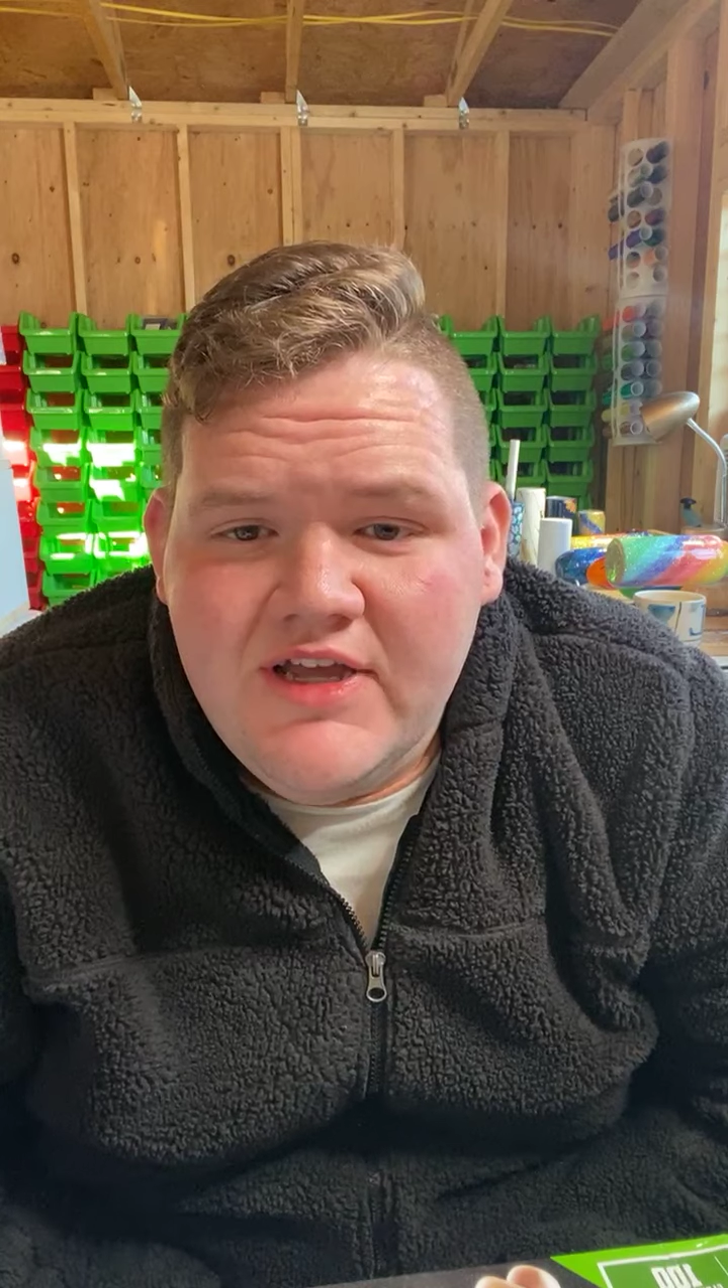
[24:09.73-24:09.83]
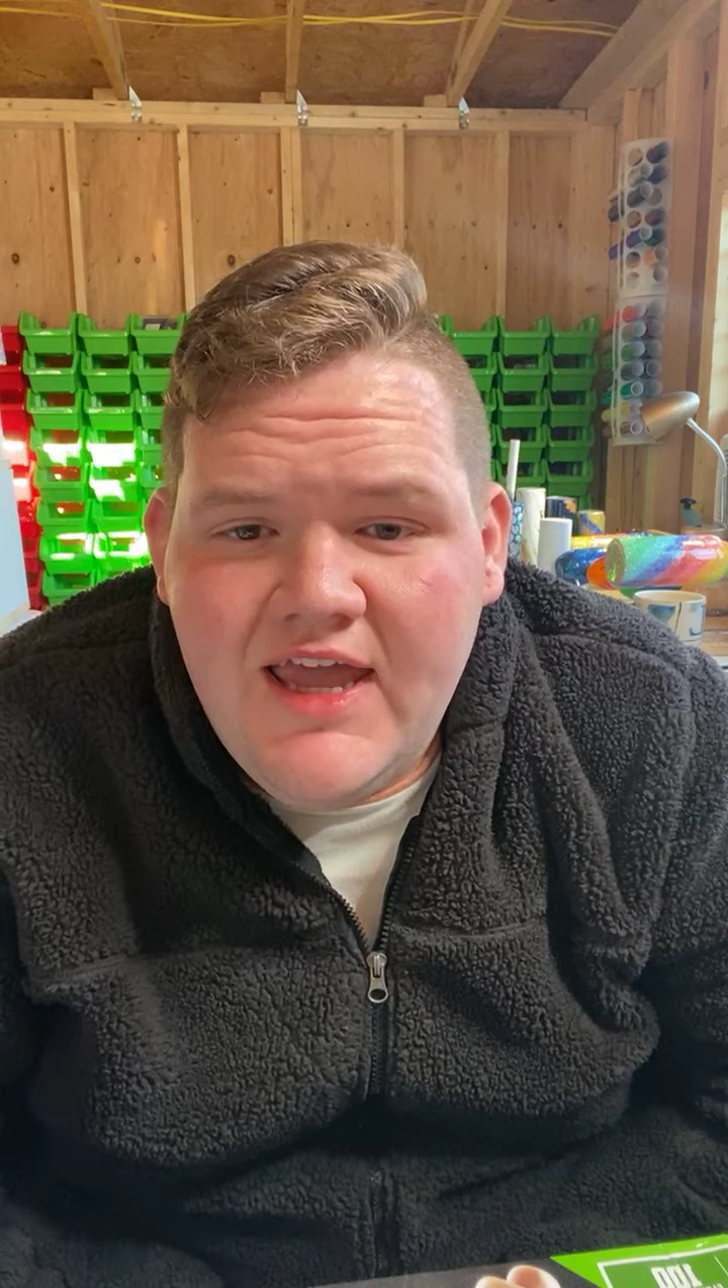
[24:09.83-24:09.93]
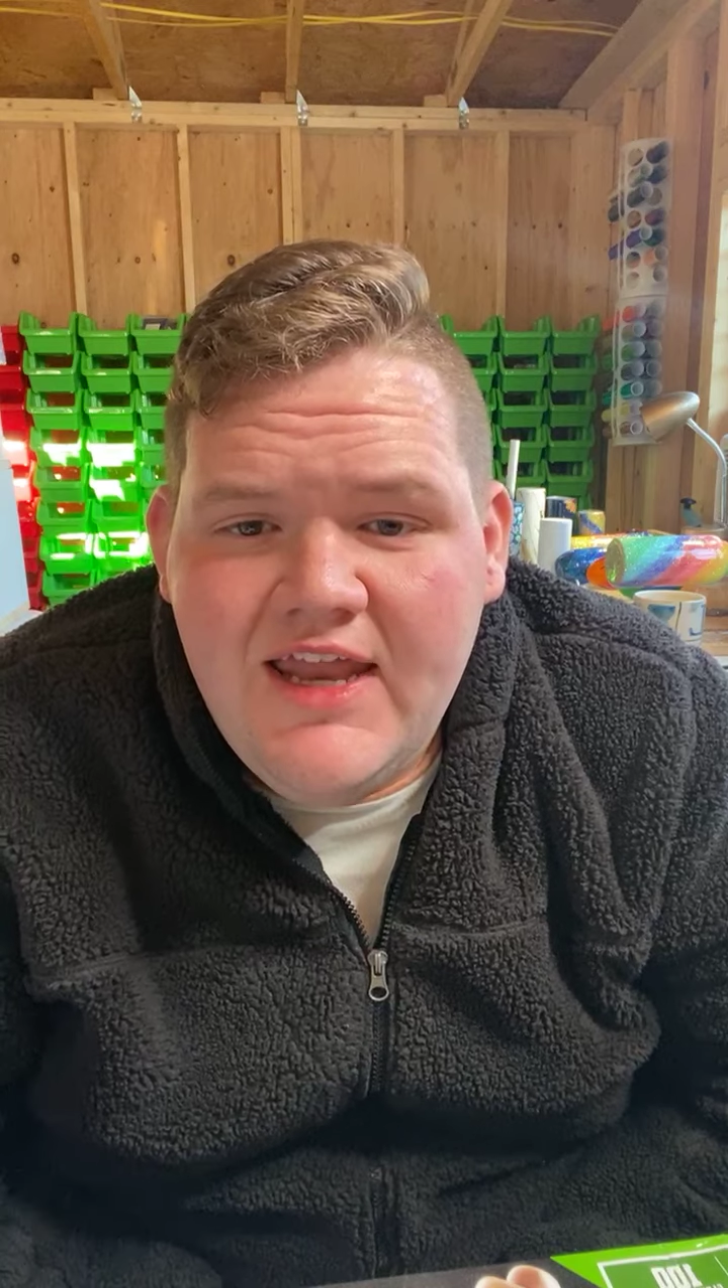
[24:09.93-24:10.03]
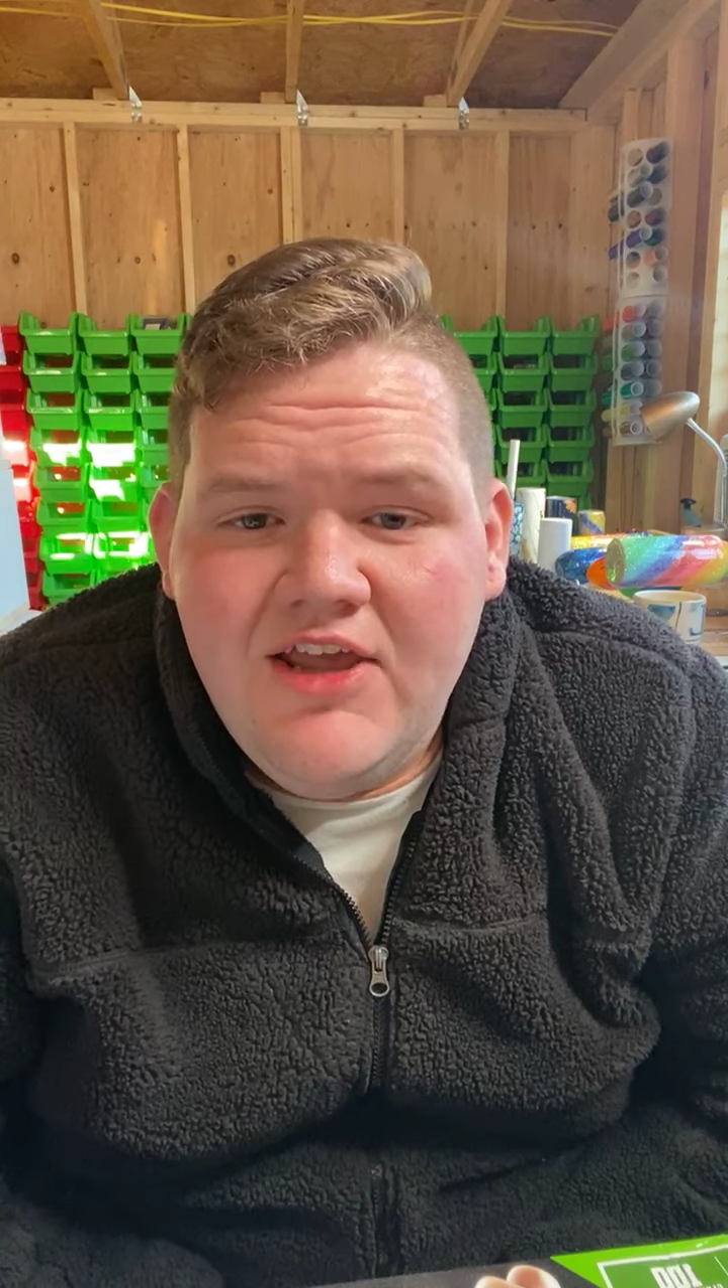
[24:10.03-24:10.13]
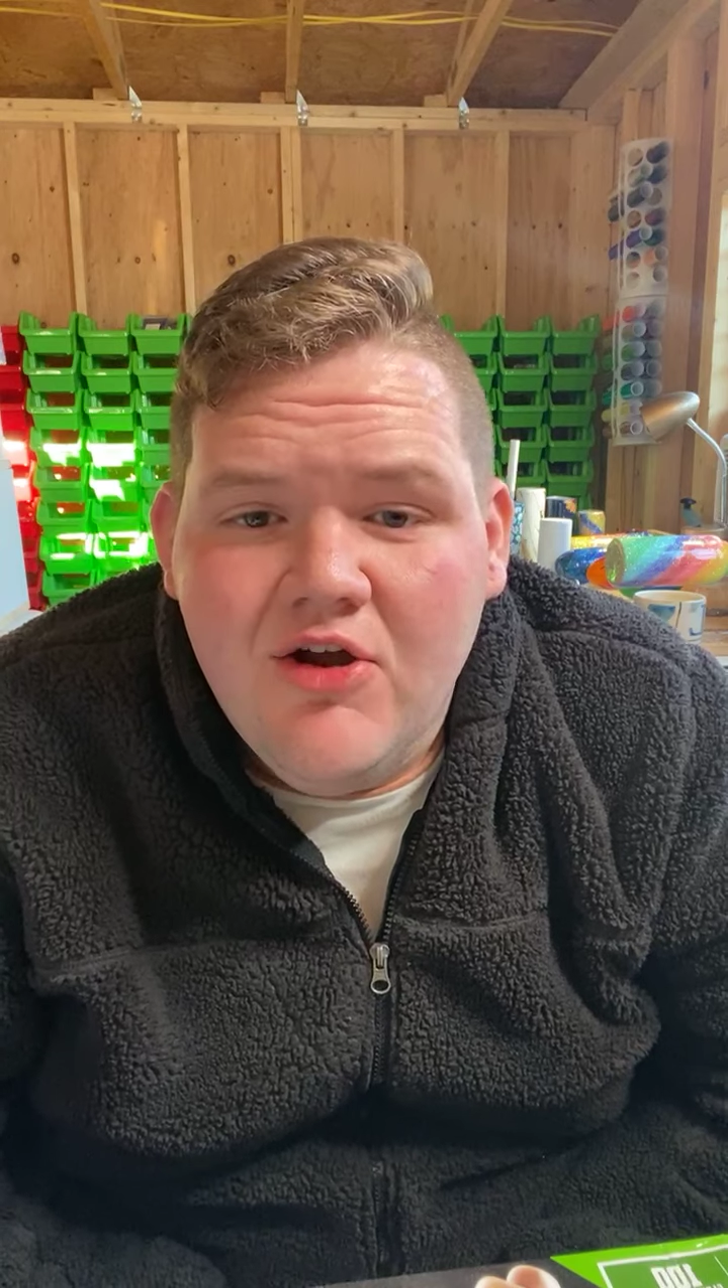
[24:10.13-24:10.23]

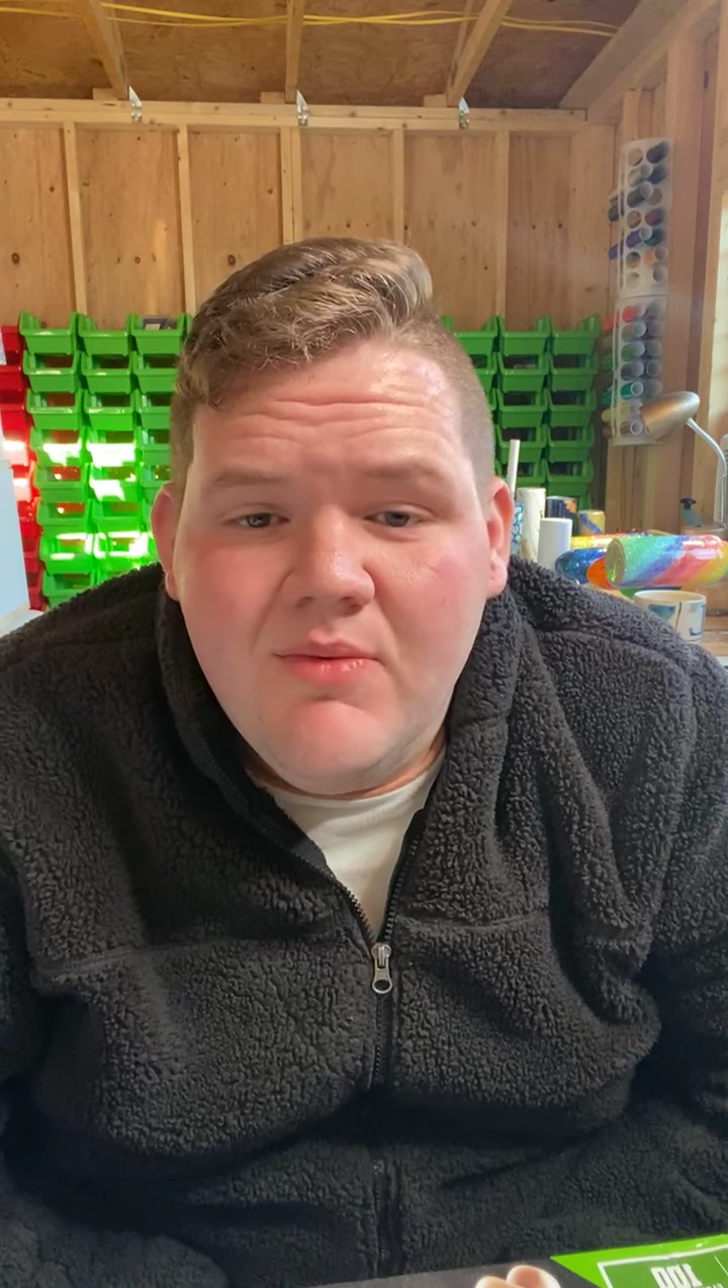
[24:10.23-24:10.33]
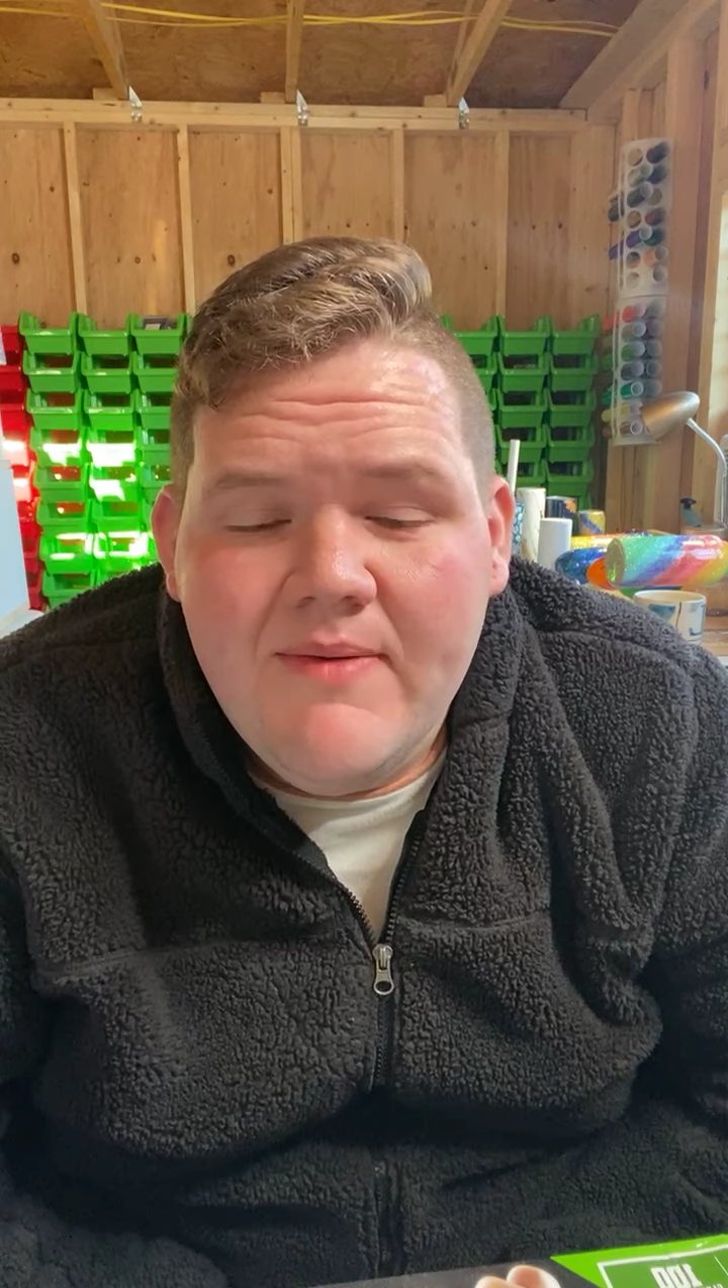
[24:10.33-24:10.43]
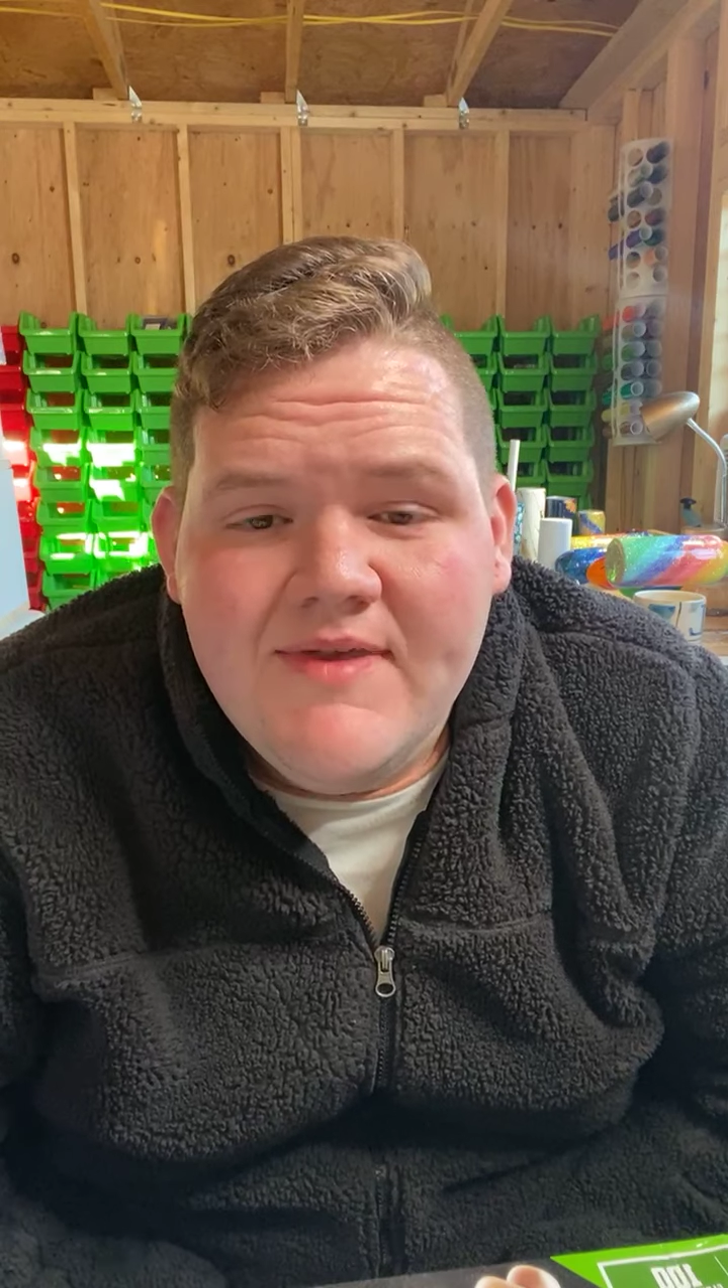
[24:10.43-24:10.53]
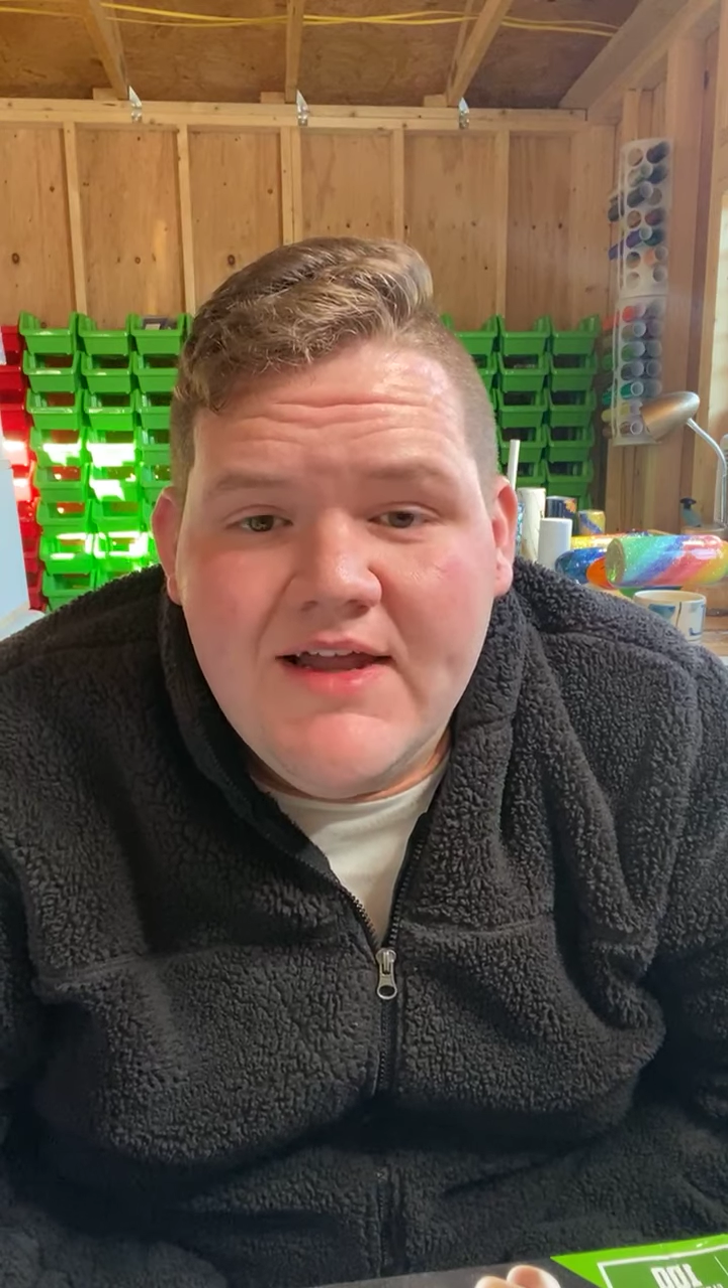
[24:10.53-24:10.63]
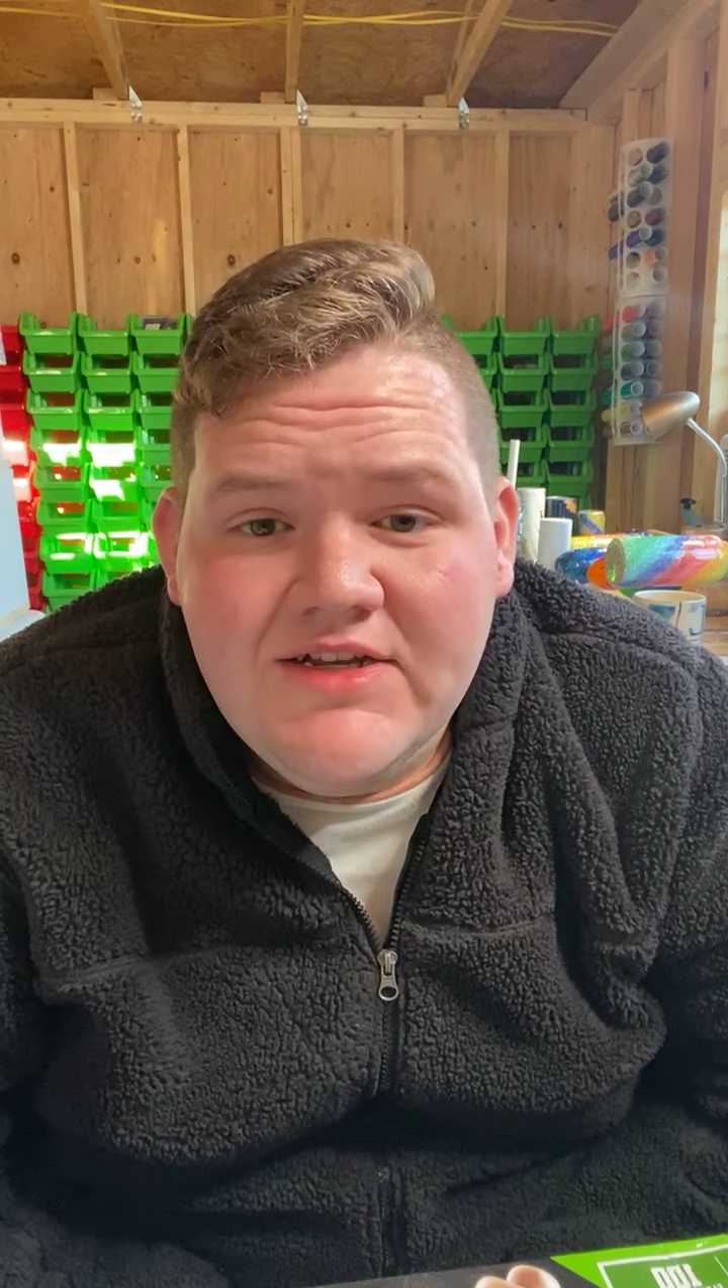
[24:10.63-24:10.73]
Katie, our
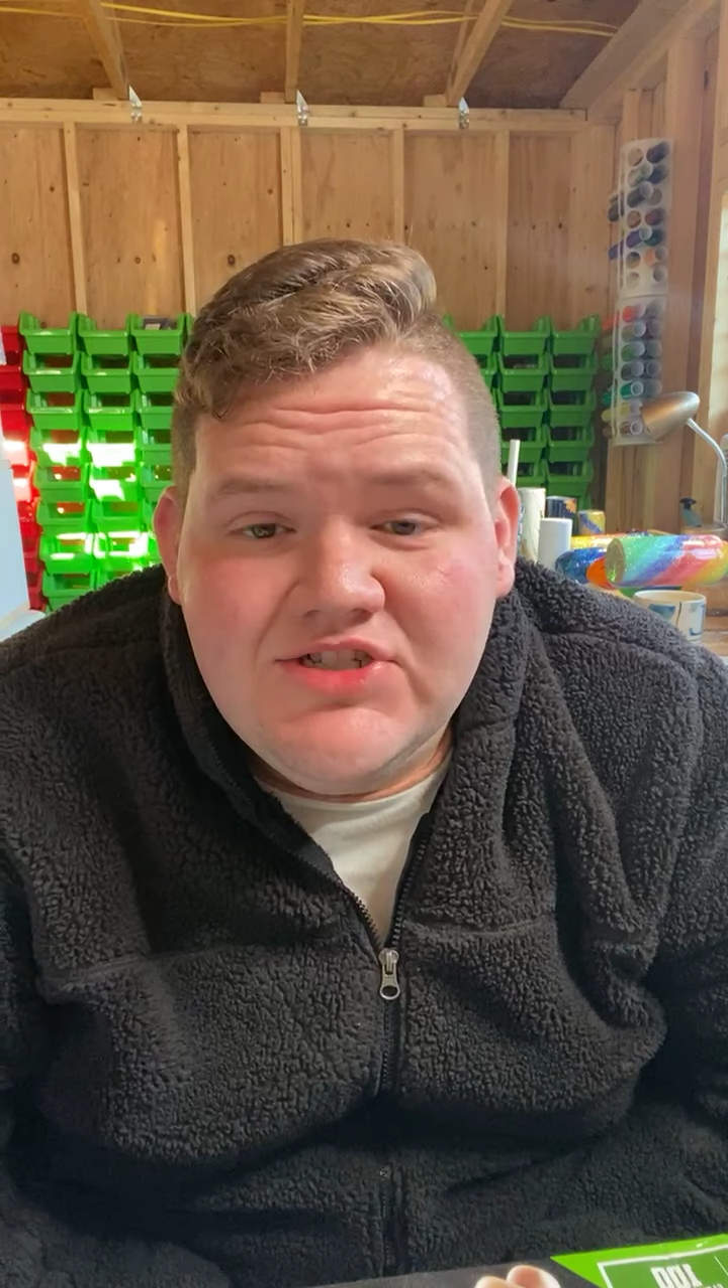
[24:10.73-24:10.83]
website is